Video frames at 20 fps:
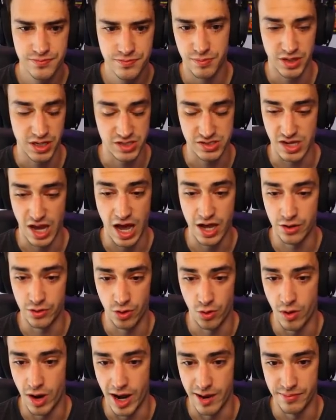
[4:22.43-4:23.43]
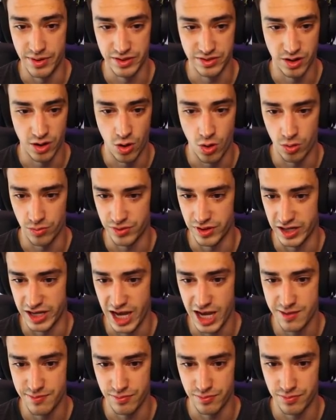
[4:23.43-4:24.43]
because I don't know why, but the
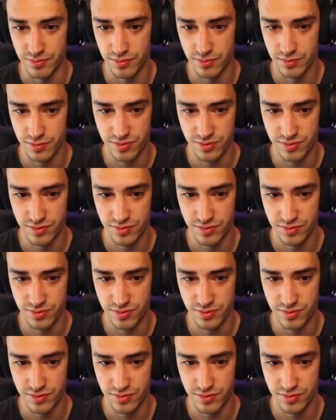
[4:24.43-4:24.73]
game